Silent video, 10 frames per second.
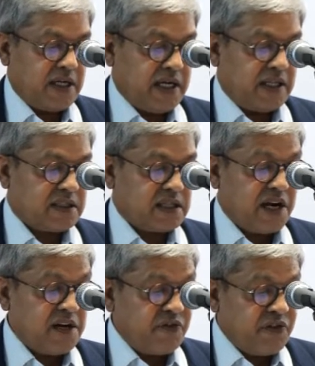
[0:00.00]
Its
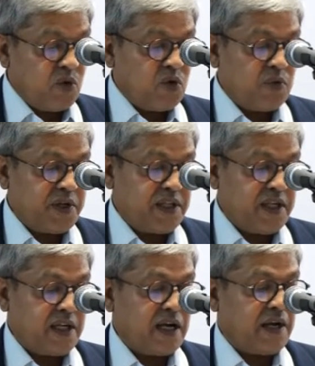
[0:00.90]
current feud with
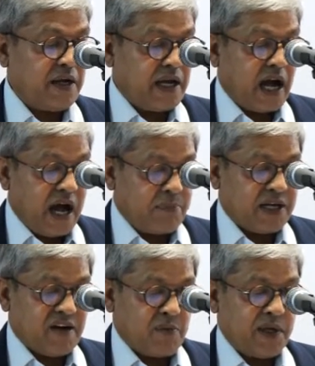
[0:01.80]
the AAP
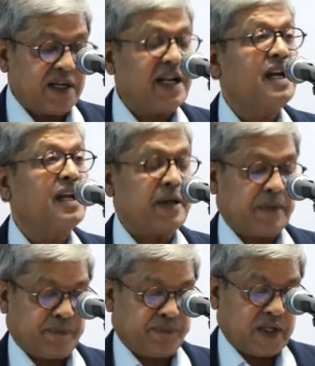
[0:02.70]
government in Delhi
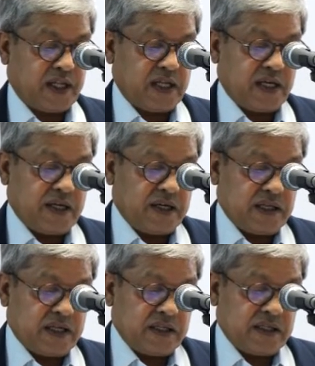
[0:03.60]

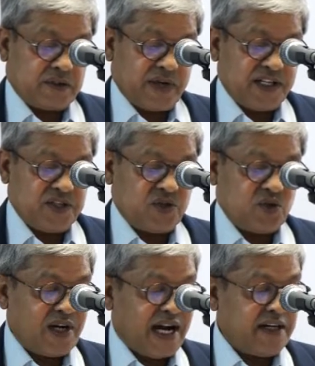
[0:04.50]
threatens to
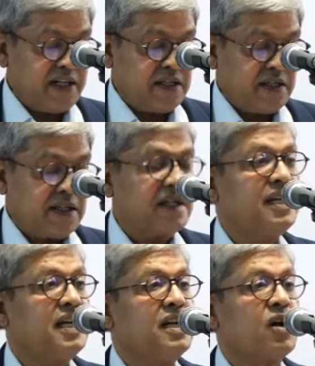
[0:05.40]
land
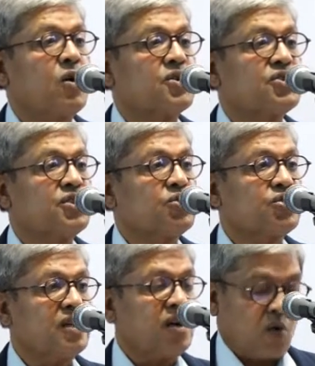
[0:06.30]
it in a
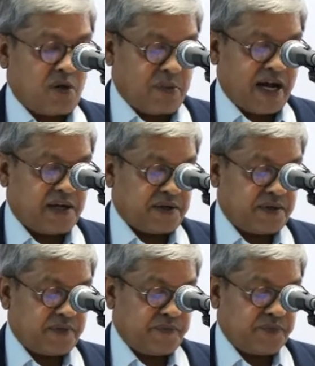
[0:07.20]
constitutional quagmire.
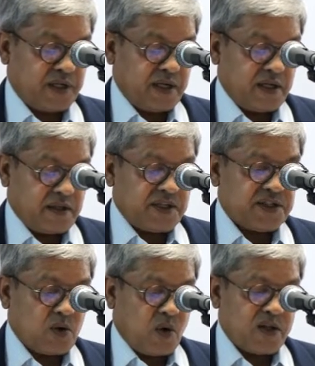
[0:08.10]

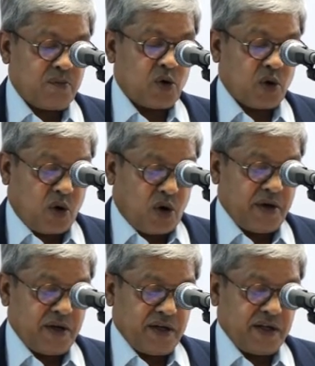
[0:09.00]
This is all the more
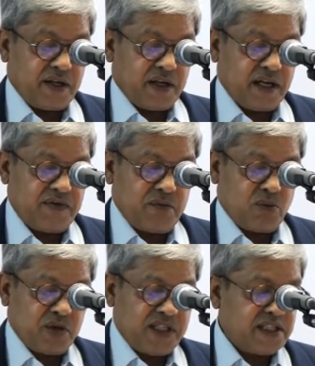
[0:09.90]
odd given
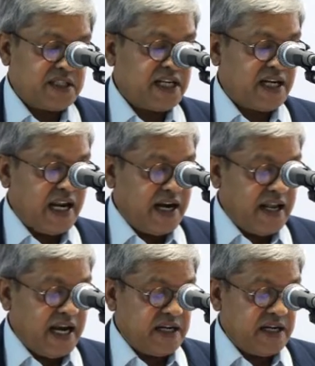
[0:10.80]
Modi's declared